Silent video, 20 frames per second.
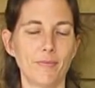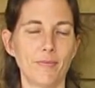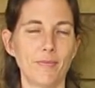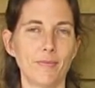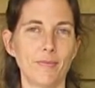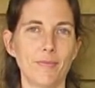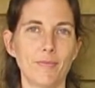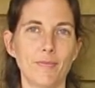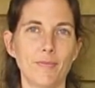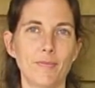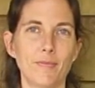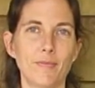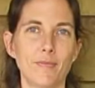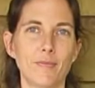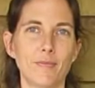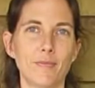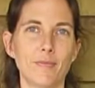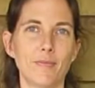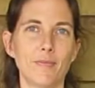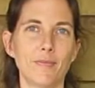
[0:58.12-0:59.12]

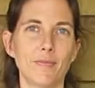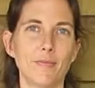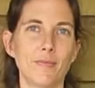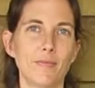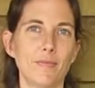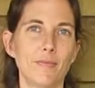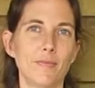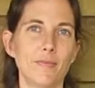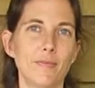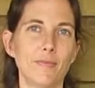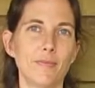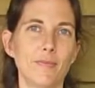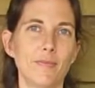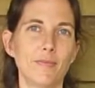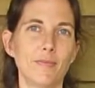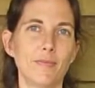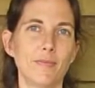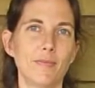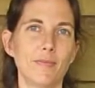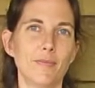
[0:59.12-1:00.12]

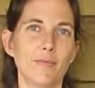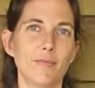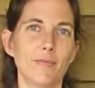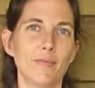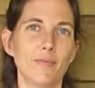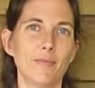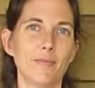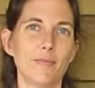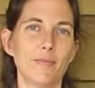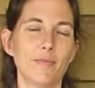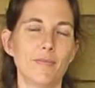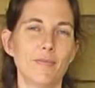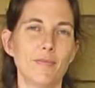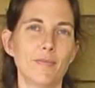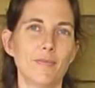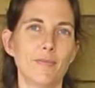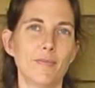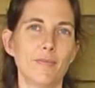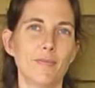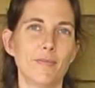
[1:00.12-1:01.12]

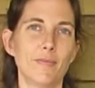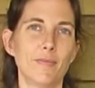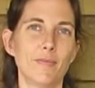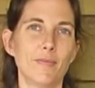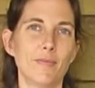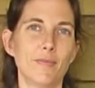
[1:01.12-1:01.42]
This person isn't speaking.